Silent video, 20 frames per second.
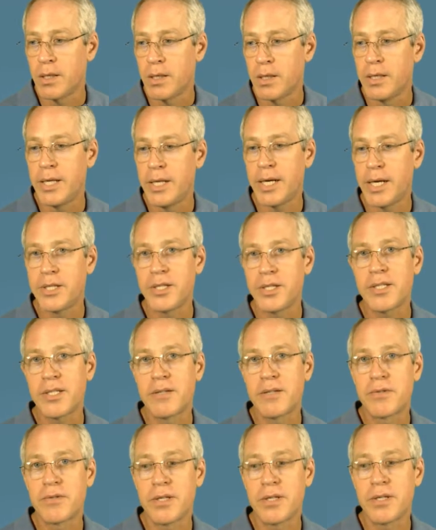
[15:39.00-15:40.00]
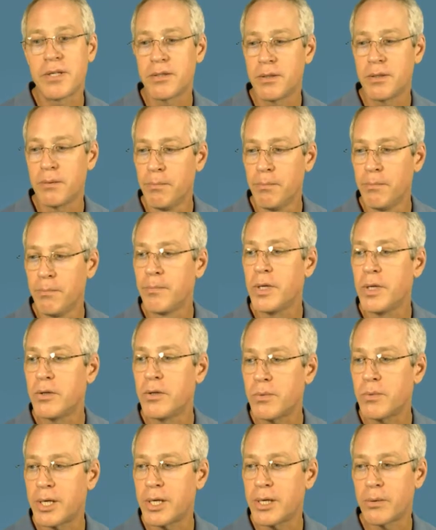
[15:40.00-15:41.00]
Digestive system.
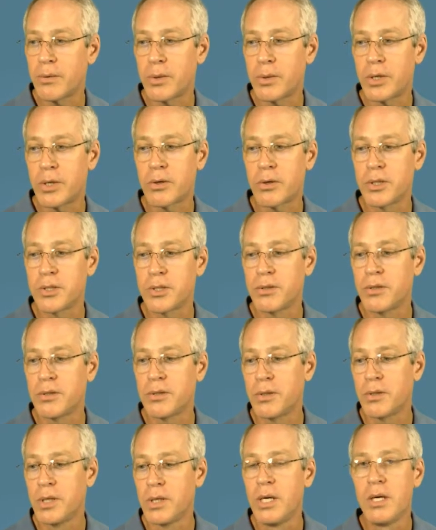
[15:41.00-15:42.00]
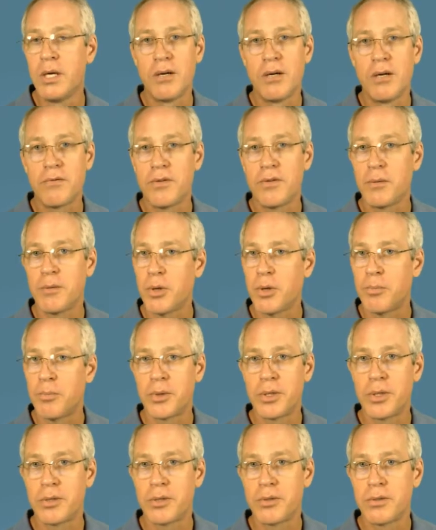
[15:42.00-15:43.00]
Here's one I would encourage you to flip
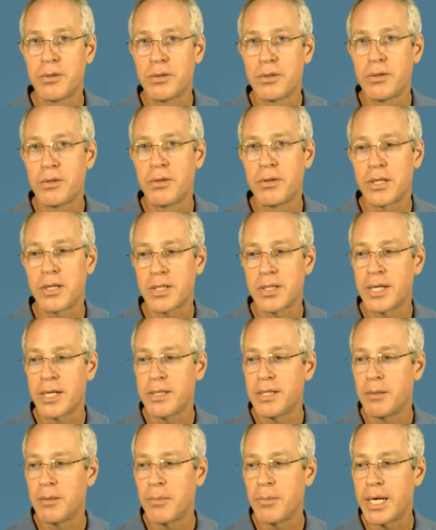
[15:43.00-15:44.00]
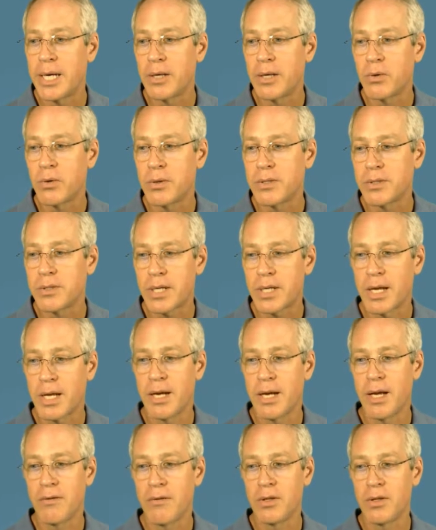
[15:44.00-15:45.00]
open your 2019 manual and just kind of
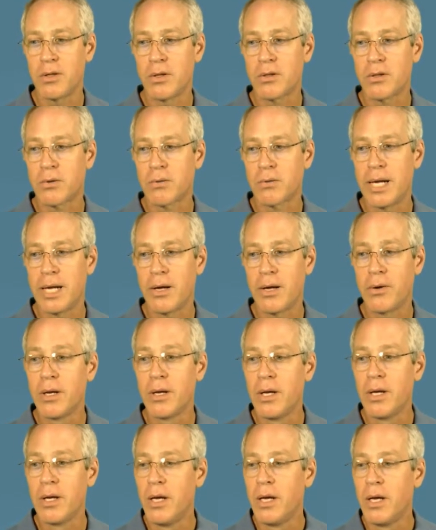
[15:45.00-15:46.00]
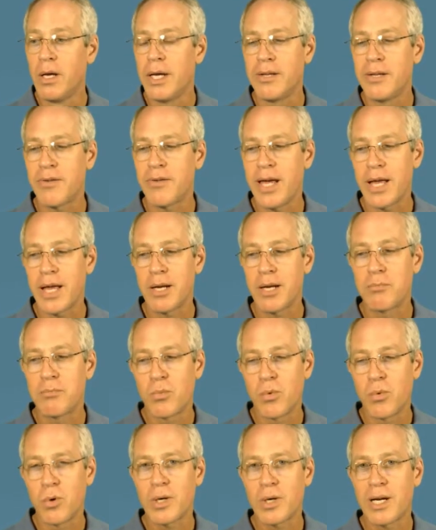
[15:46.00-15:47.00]
have a look around. It's added
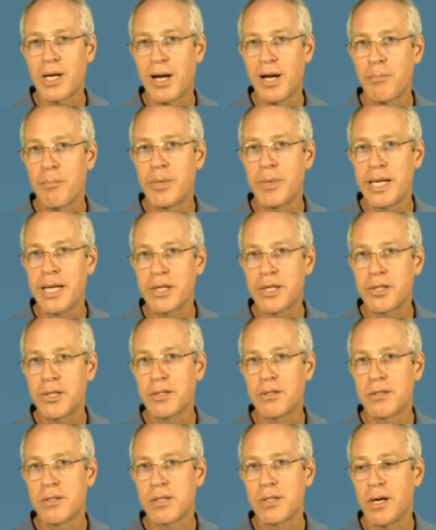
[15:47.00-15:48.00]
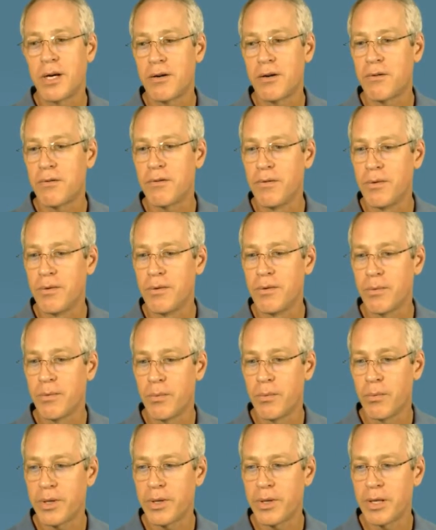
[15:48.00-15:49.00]
more combinations of
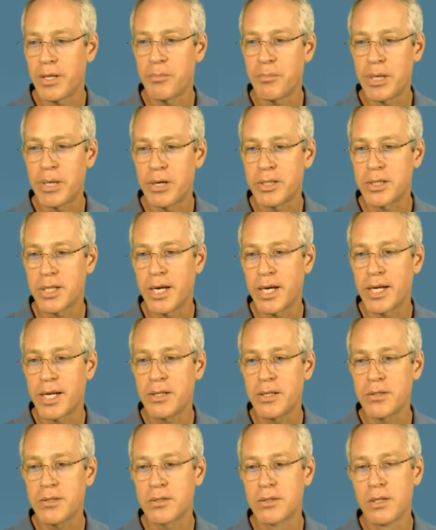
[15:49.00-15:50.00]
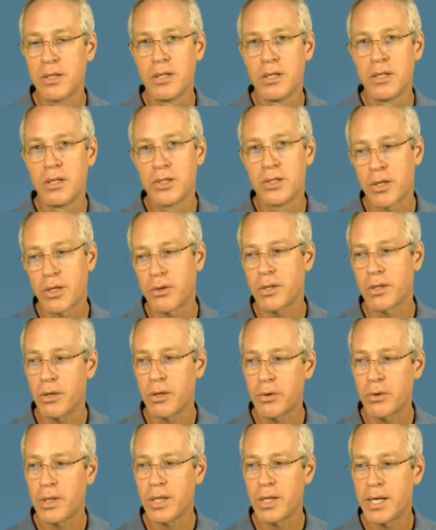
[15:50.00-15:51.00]
within the peritonitis, general and
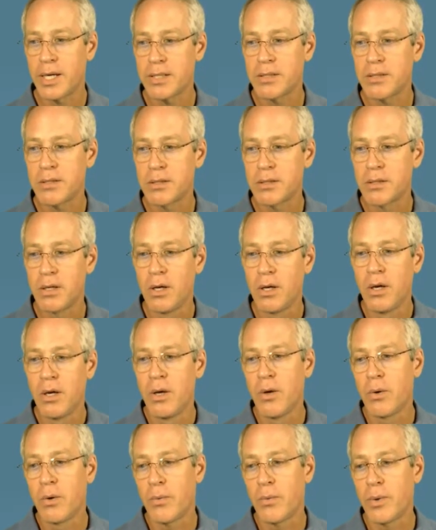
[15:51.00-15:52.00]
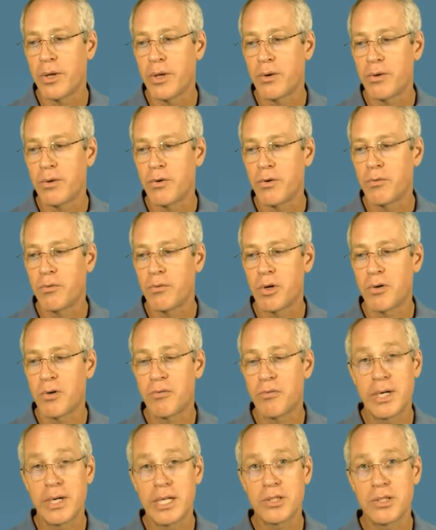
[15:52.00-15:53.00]
localized, whether there's
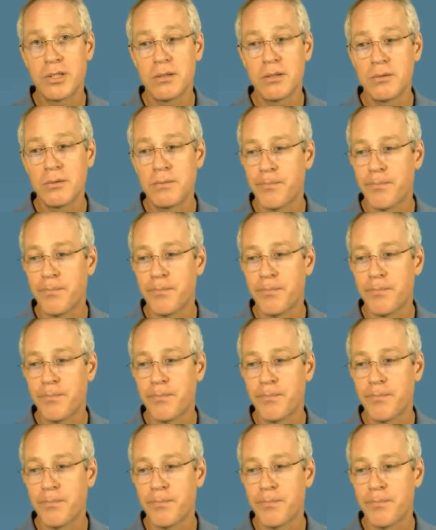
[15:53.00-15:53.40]
perforation,